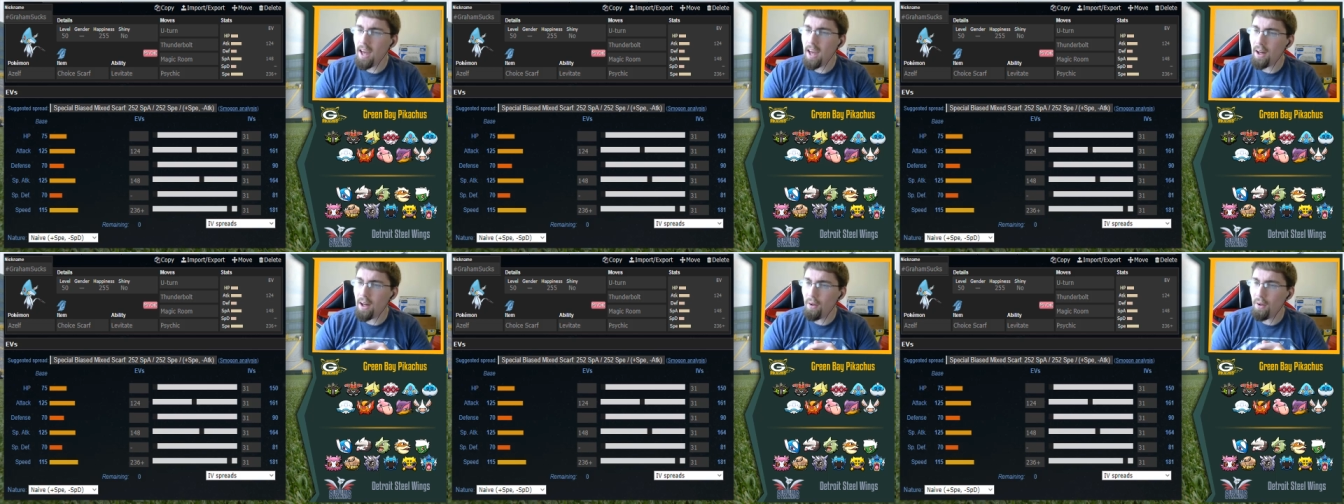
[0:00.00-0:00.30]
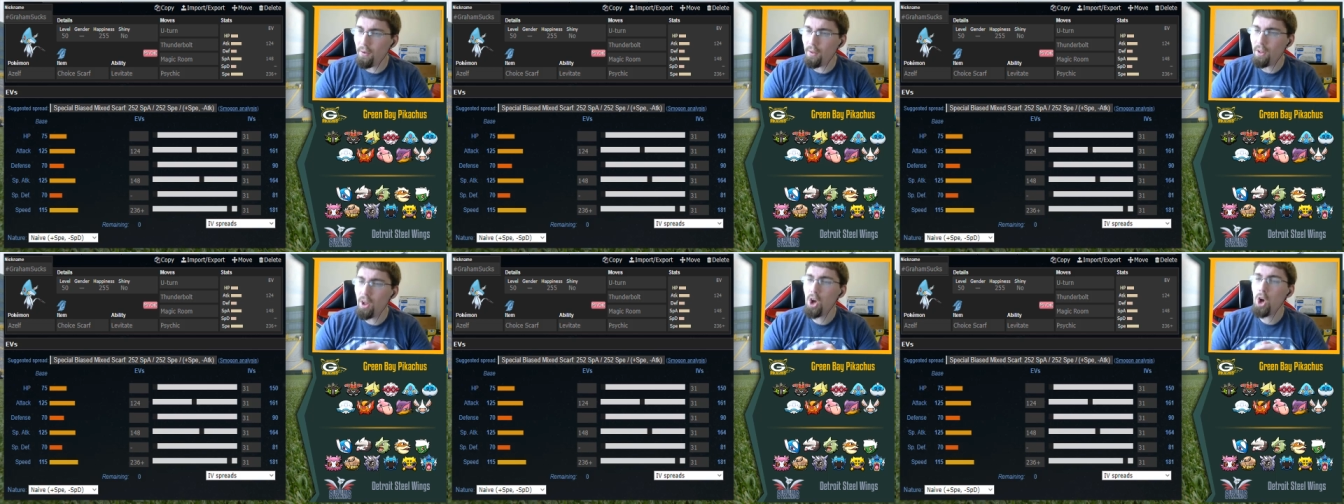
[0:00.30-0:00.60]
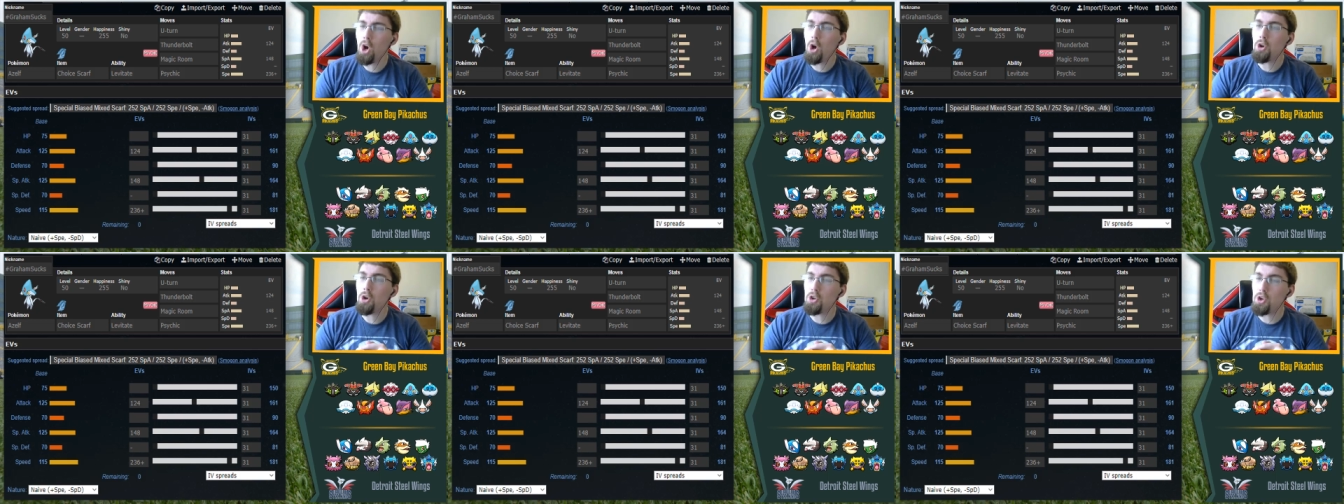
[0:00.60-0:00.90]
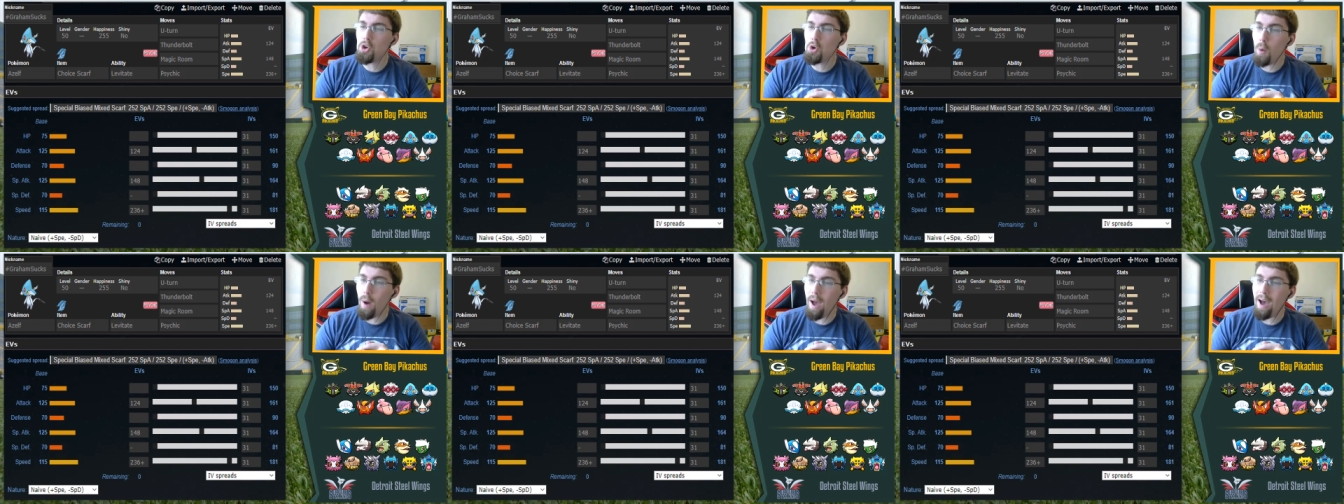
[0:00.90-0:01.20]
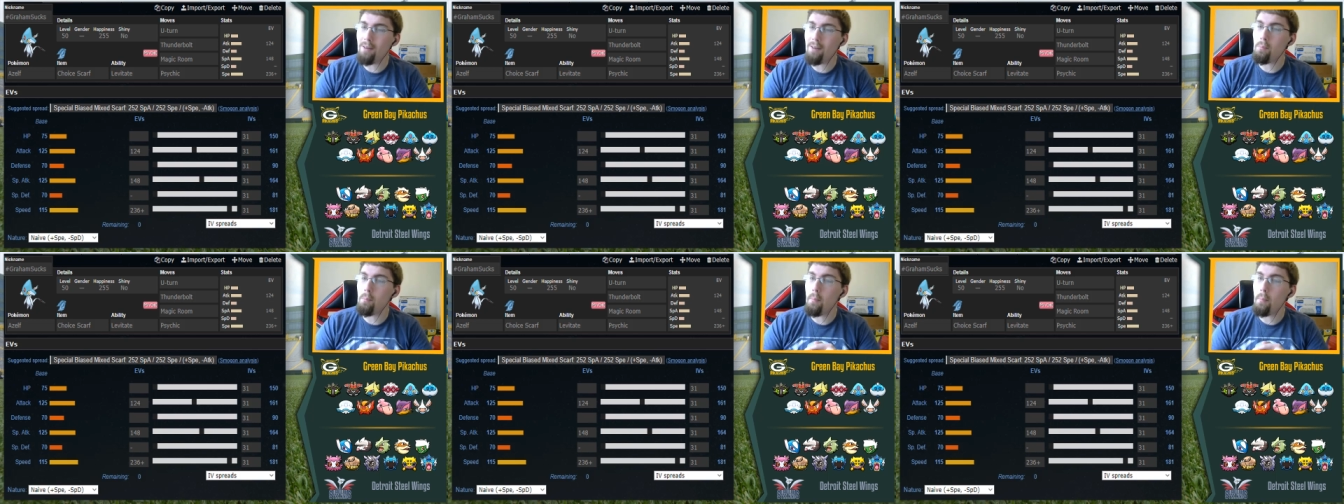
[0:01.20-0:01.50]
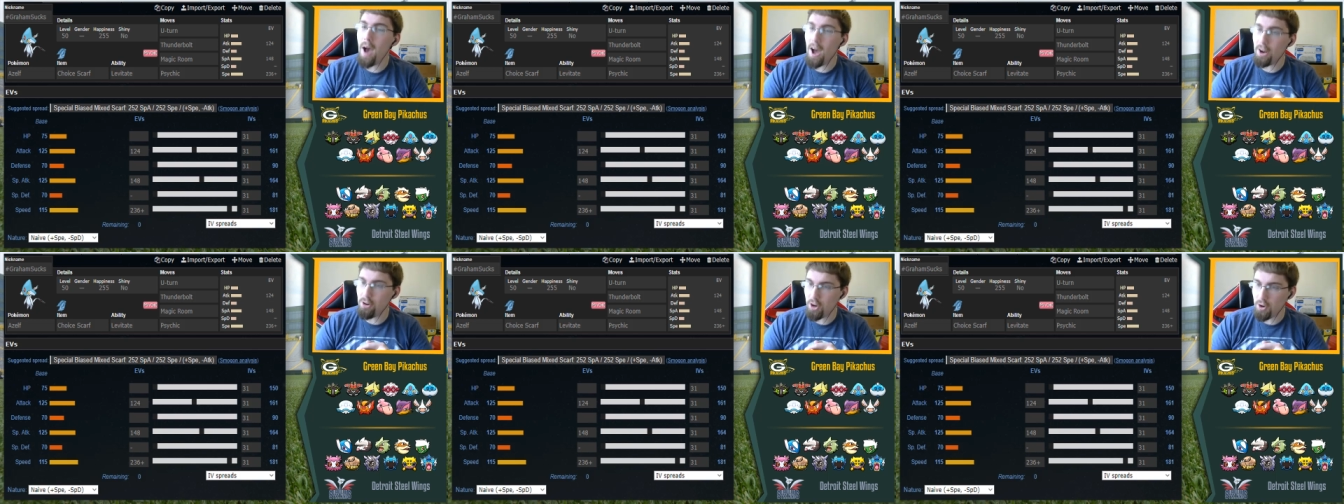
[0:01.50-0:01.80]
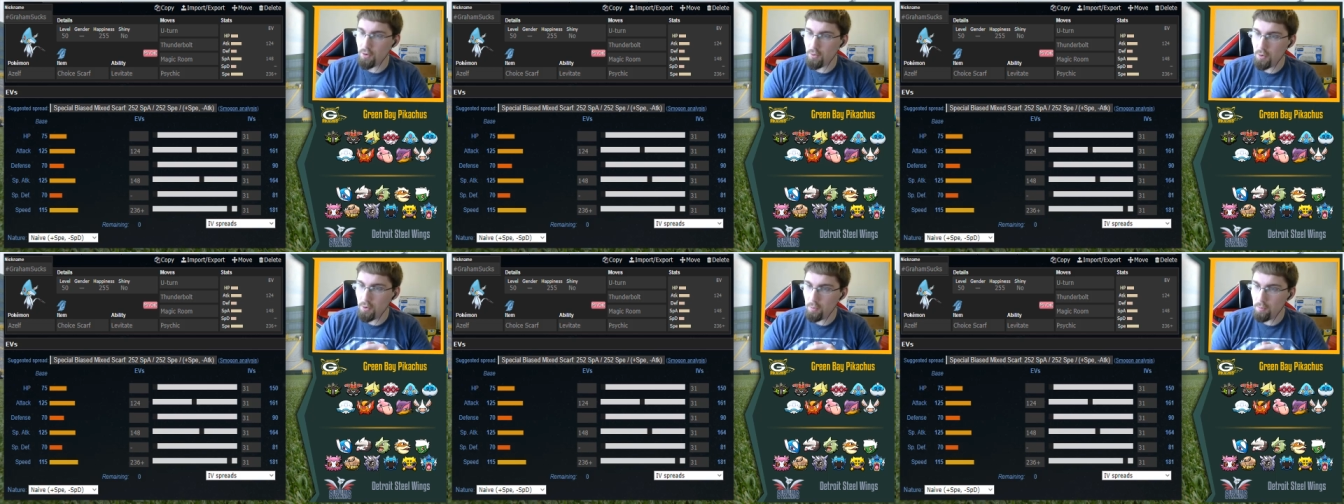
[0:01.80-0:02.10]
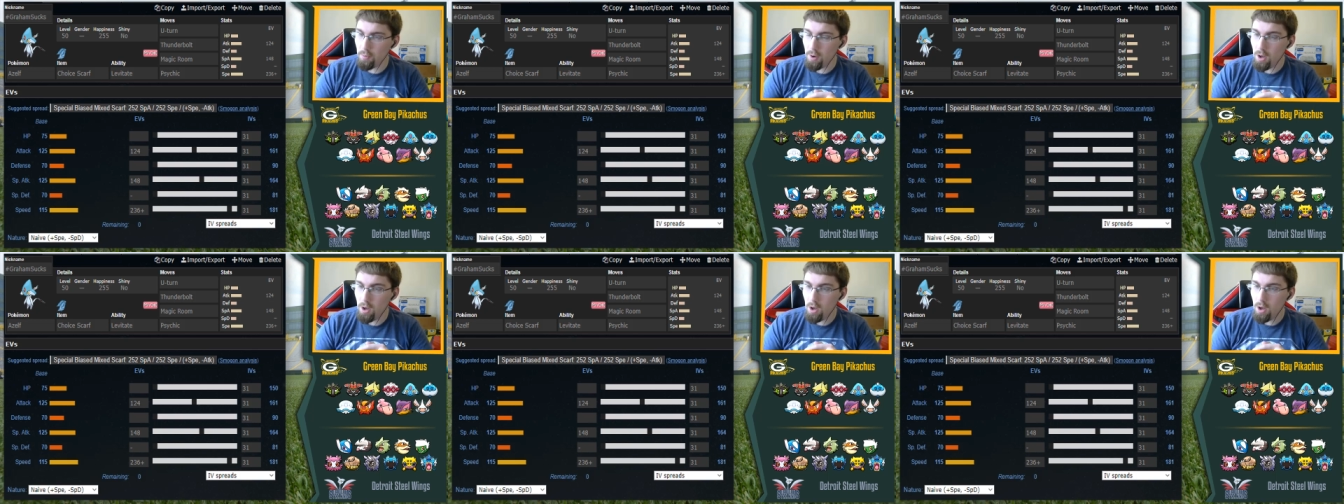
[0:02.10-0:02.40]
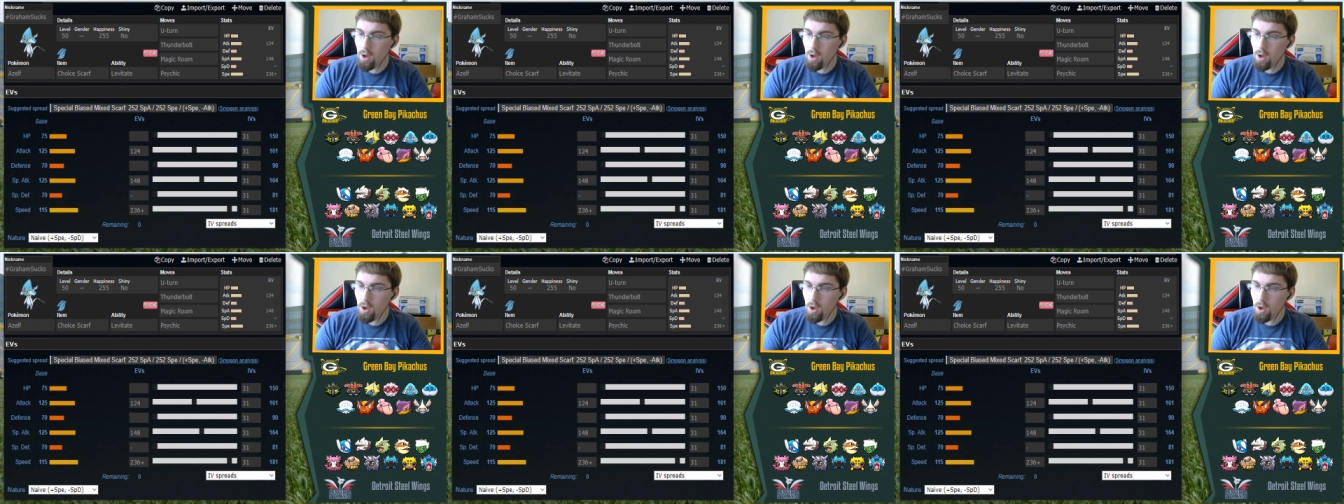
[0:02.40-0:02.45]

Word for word: hell do you have Magic Room?